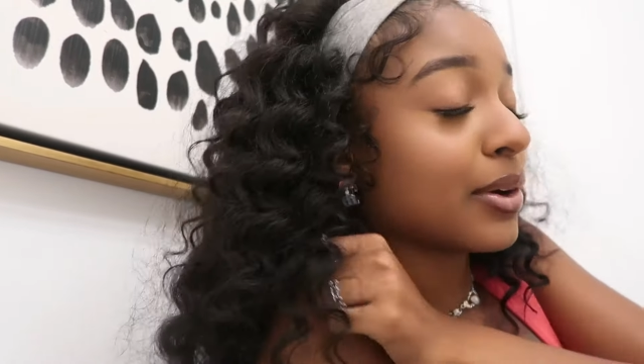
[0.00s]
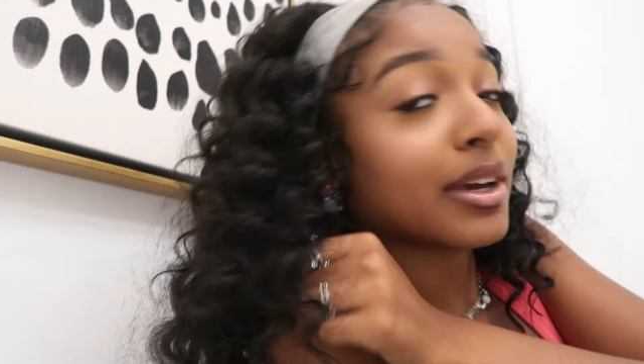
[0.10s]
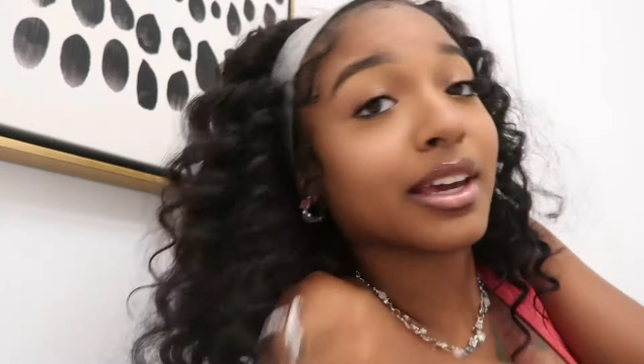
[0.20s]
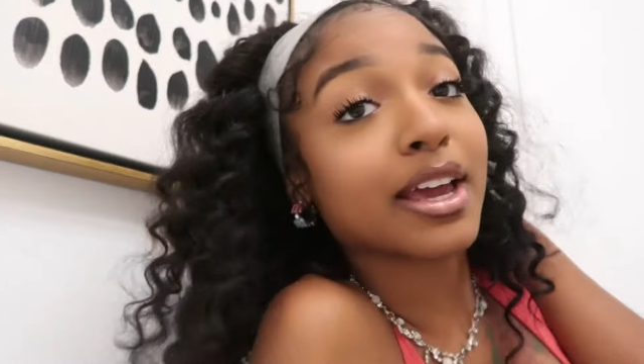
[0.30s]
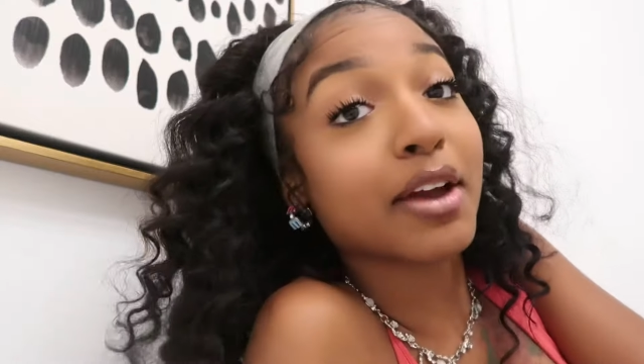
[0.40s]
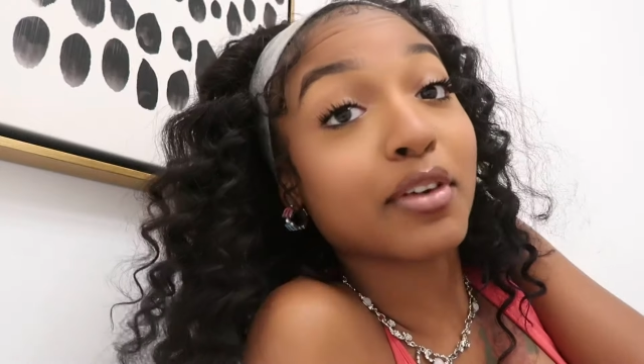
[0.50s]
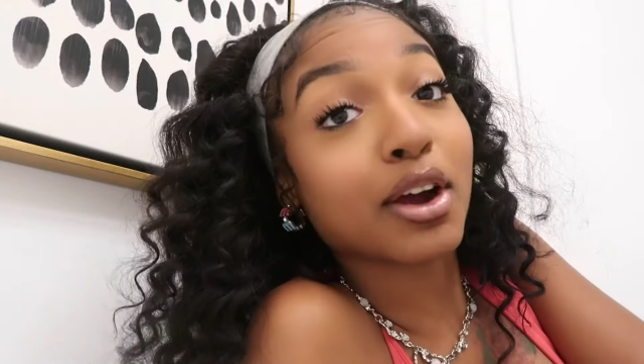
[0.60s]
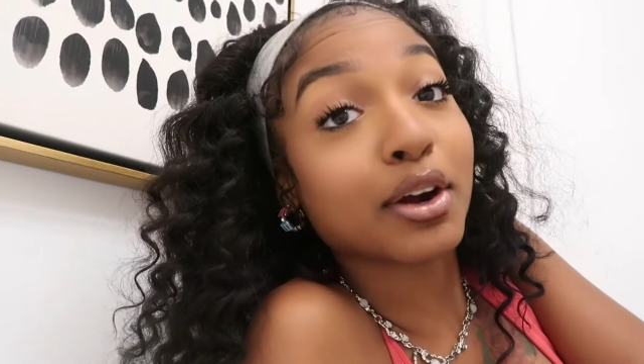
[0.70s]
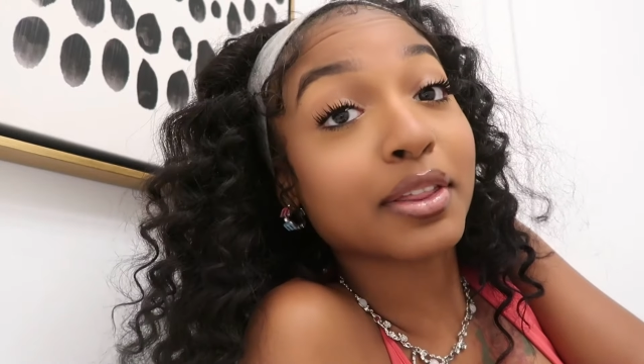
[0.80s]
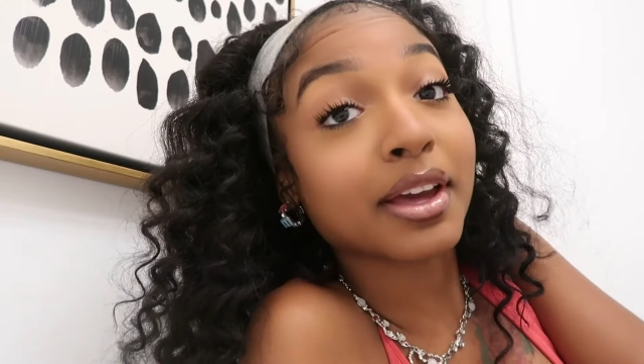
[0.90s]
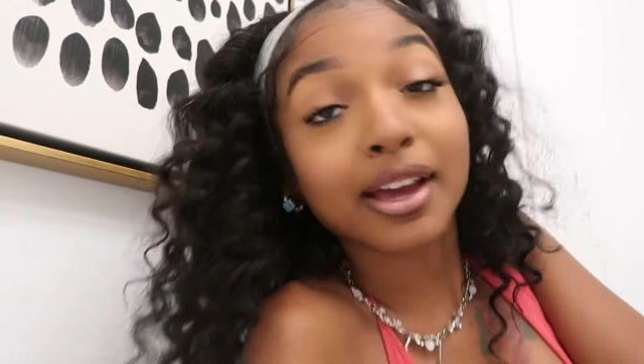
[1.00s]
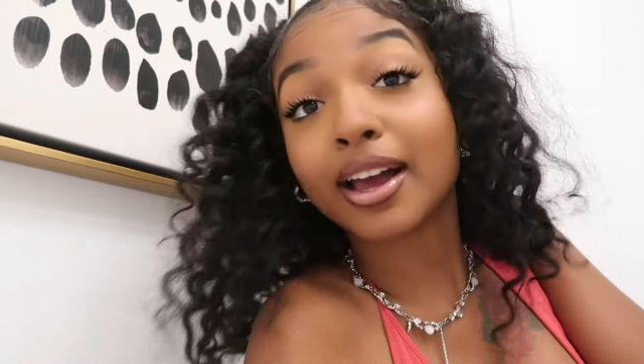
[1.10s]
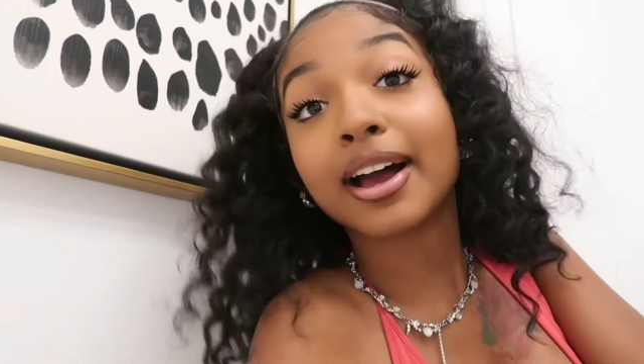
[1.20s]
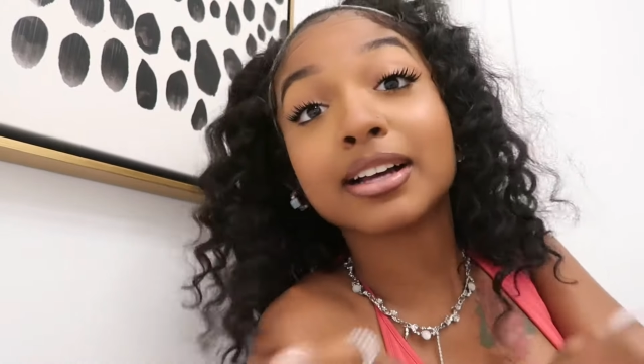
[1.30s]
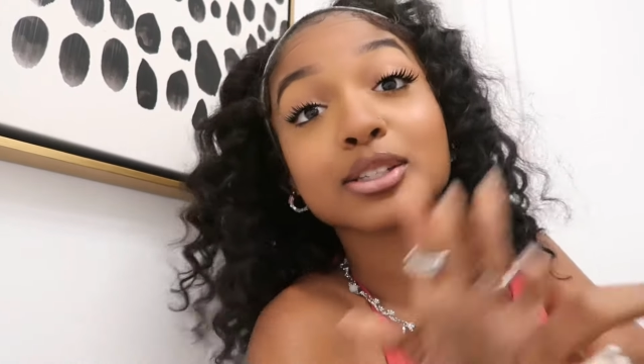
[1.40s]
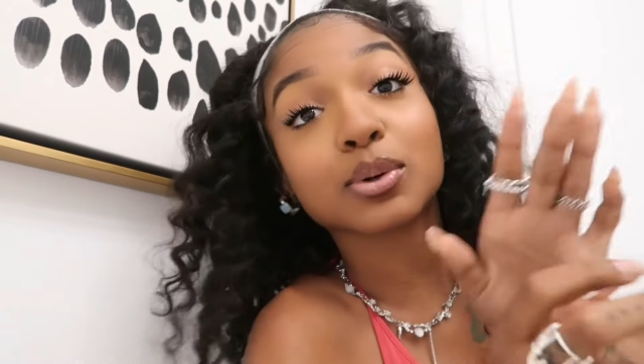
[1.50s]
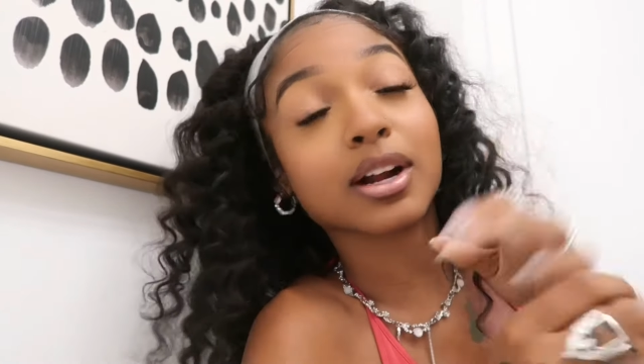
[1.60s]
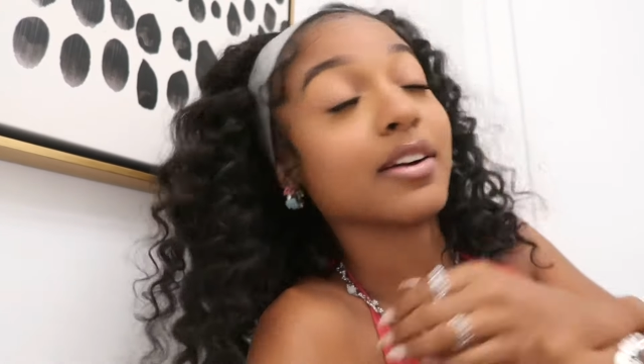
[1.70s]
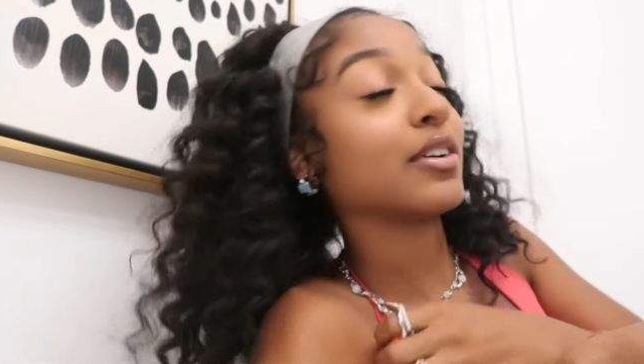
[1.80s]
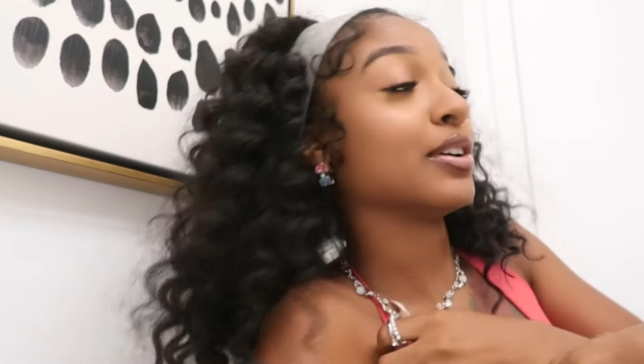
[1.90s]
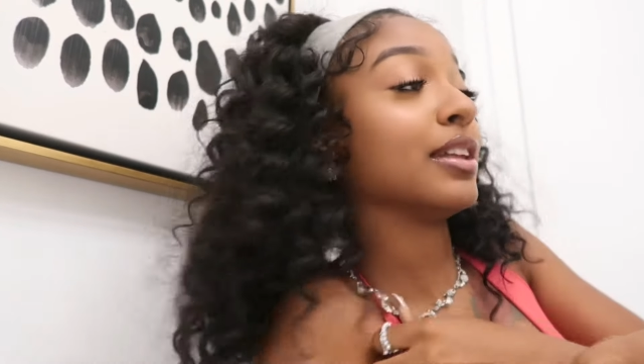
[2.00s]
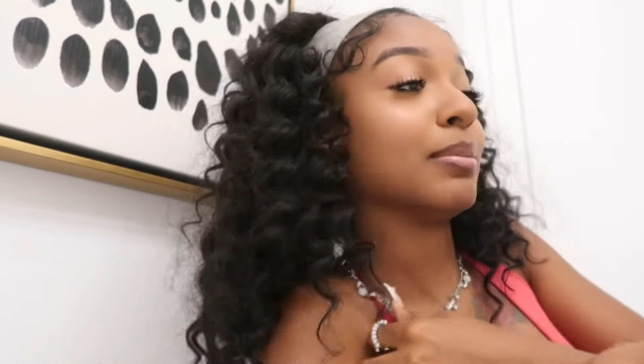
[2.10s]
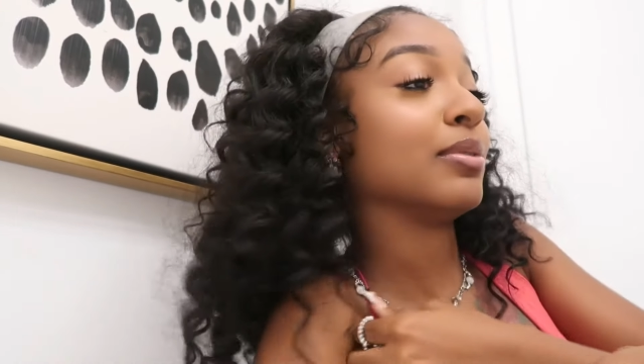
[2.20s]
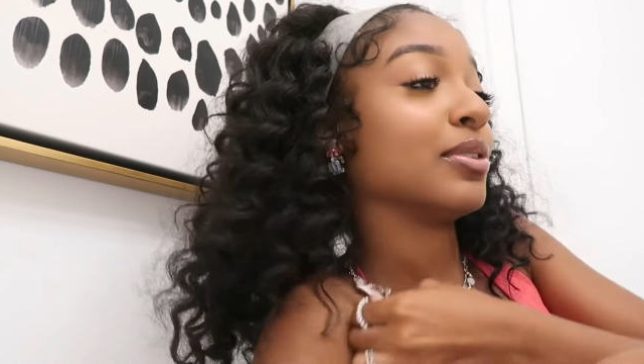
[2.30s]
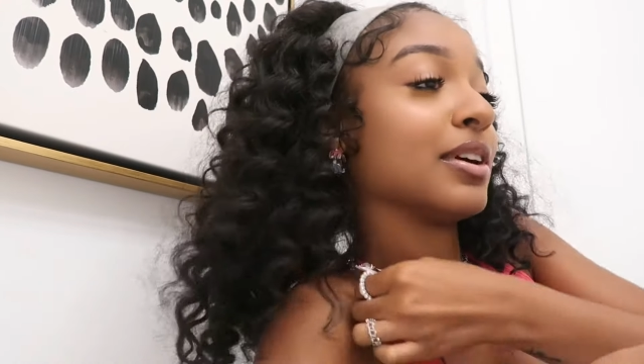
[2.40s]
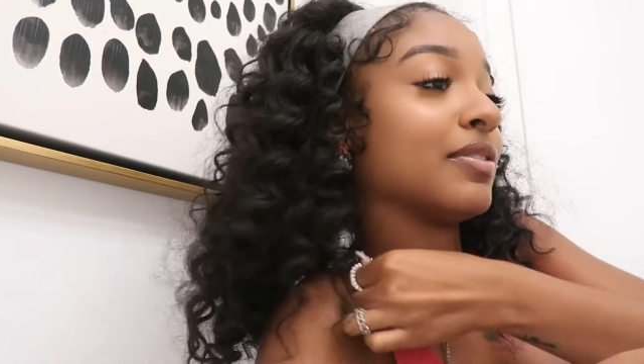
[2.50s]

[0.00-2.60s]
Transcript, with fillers: Okay, have y'all heard of that? I swear I've heard that before.